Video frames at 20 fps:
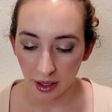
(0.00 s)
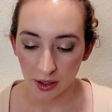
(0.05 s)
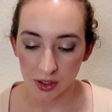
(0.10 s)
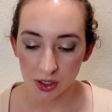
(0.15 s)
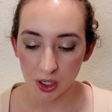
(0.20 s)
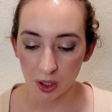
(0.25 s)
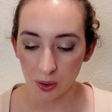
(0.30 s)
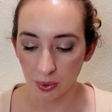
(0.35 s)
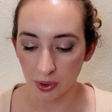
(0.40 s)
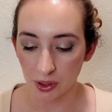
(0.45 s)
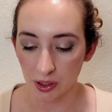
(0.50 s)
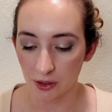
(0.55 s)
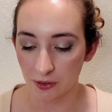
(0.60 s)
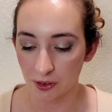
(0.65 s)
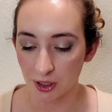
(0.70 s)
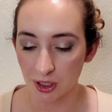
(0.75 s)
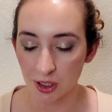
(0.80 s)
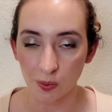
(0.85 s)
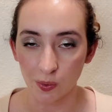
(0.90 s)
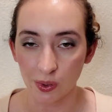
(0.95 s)
So the
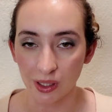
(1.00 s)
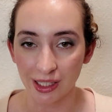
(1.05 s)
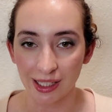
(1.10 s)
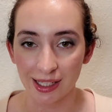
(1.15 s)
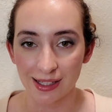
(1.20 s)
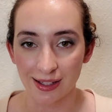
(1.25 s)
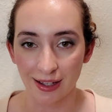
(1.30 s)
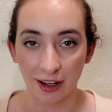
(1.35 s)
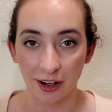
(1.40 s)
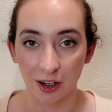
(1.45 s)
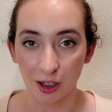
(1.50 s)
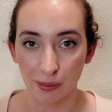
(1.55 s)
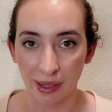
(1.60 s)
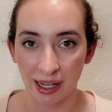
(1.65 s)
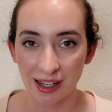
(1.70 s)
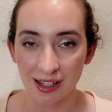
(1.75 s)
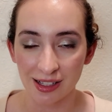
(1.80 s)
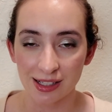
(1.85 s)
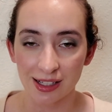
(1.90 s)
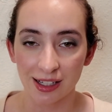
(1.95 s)
first one is a hair
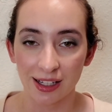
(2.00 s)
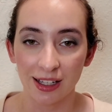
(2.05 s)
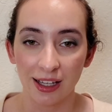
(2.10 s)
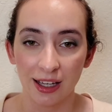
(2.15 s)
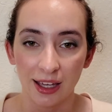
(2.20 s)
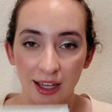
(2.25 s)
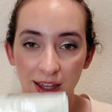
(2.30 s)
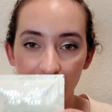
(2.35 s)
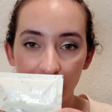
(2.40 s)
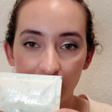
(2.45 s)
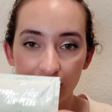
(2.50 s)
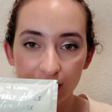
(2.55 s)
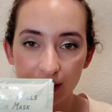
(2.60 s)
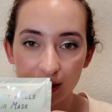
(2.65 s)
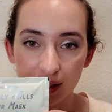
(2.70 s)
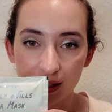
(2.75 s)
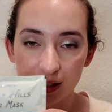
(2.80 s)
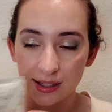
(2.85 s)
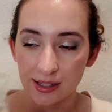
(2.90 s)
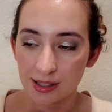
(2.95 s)
mask. This
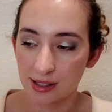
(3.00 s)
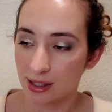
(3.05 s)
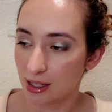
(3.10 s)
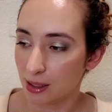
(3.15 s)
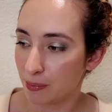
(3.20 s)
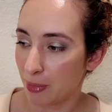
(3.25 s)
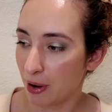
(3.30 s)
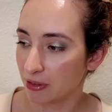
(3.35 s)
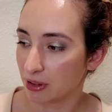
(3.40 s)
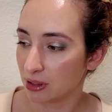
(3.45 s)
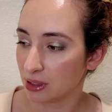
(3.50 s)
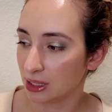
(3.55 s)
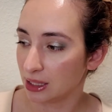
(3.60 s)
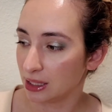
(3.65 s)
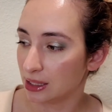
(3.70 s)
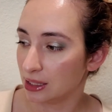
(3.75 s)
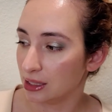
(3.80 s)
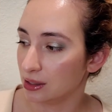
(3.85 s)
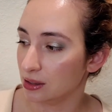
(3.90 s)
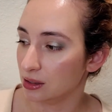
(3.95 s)
is the Beverly
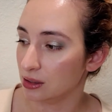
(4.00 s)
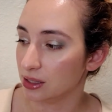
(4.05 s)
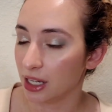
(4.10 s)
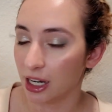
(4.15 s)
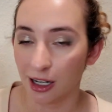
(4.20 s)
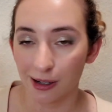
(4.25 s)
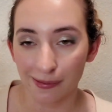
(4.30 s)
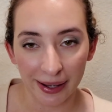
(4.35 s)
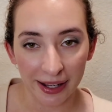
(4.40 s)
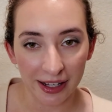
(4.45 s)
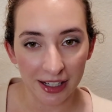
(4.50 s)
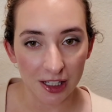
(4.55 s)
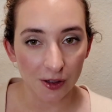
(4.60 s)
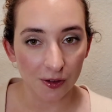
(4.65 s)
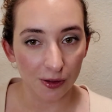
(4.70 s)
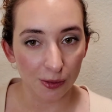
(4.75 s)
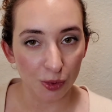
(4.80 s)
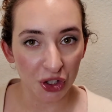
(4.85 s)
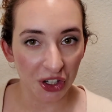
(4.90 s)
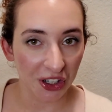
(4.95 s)
Hills hair mask
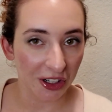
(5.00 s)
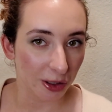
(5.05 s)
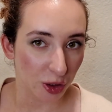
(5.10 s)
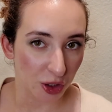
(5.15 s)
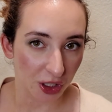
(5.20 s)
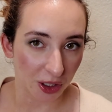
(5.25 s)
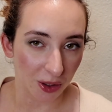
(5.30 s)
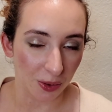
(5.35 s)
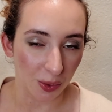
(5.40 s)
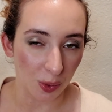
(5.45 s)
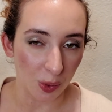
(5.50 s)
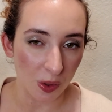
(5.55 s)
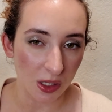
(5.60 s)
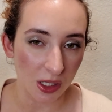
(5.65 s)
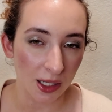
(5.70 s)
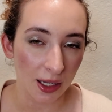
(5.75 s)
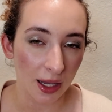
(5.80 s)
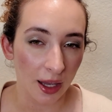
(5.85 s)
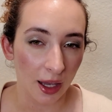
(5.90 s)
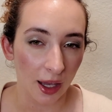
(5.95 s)
from Trader
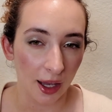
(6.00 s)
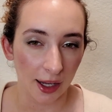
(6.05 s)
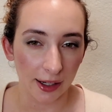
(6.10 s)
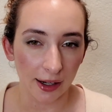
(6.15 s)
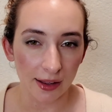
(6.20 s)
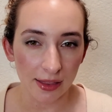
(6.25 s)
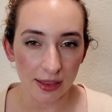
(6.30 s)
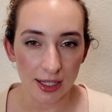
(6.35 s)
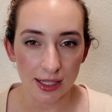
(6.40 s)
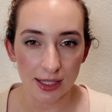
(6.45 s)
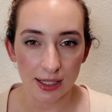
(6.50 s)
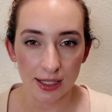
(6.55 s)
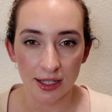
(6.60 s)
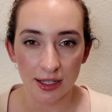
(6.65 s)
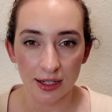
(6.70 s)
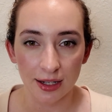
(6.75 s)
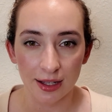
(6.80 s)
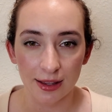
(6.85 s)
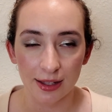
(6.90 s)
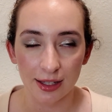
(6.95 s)
Joe's. I got this
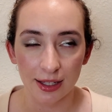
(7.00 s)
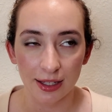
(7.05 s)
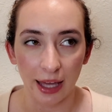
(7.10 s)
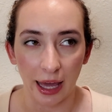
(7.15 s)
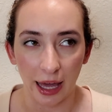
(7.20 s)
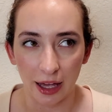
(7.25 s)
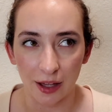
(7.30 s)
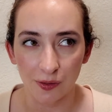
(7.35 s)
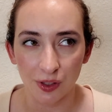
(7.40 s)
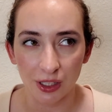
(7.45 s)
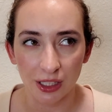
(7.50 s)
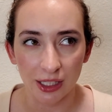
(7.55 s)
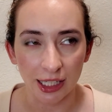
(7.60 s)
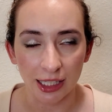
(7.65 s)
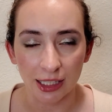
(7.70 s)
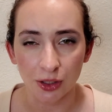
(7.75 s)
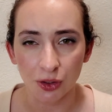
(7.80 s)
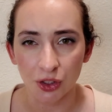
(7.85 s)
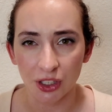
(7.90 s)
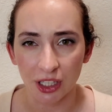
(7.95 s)
in the advent
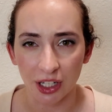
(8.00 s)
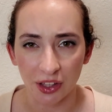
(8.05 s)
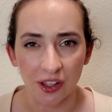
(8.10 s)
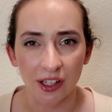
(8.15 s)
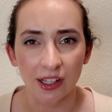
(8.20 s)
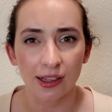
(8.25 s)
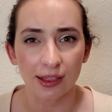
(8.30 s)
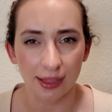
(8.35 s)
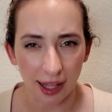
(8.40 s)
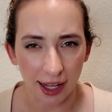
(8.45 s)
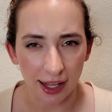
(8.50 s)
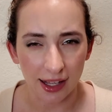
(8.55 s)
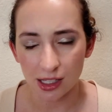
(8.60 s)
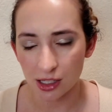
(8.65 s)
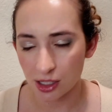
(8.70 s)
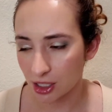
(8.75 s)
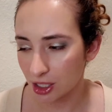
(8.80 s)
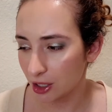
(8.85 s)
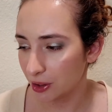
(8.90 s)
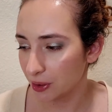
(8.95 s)
calendar, I think
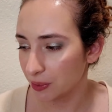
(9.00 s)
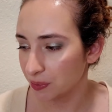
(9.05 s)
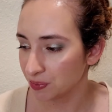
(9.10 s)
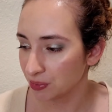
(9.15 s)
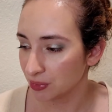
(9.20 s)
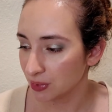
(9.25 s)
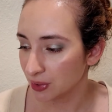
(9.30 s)
last year.